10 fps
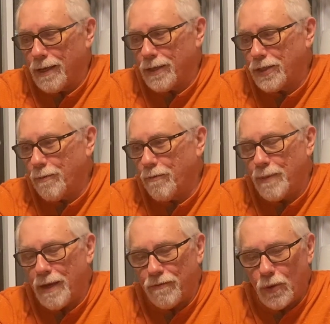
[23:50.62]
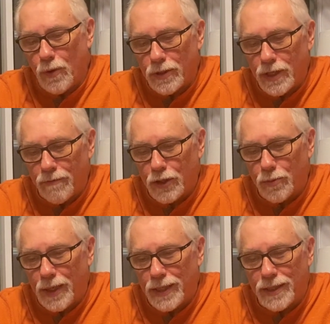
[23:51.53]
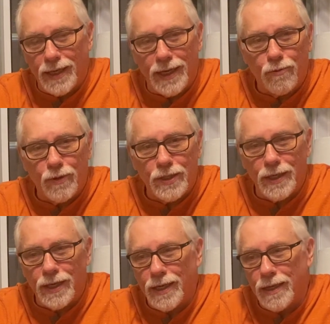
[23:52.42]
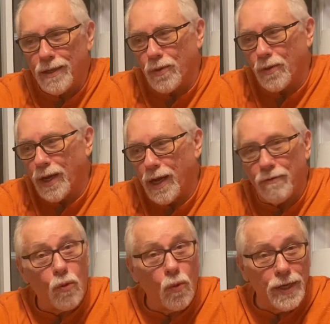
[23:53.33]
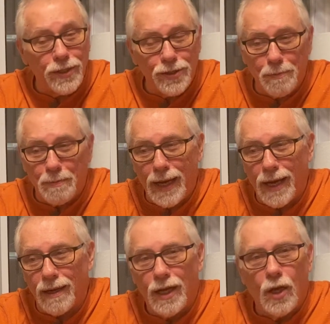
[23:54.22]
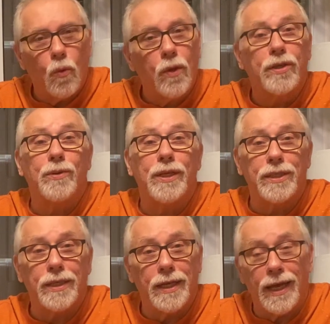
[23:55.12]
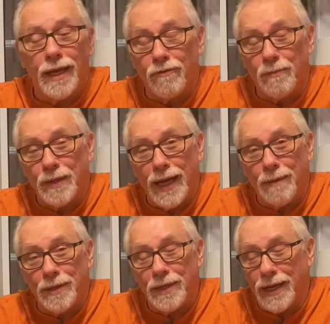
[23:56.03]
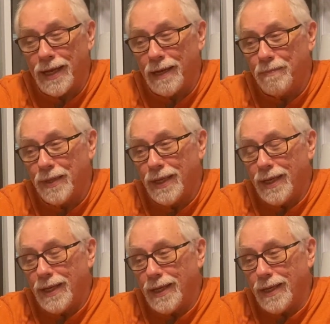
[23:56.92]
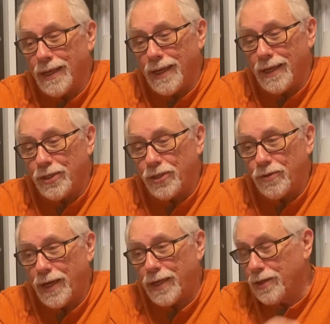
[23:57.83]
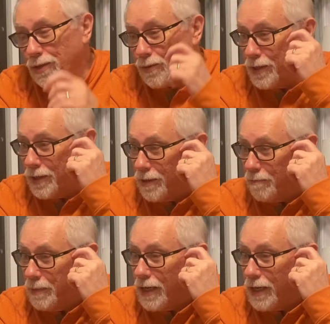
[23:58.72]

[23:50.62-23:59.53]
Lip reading: some of my viewers have expressed an interest in or have a question about. We'll do this again from time to time. And just try to be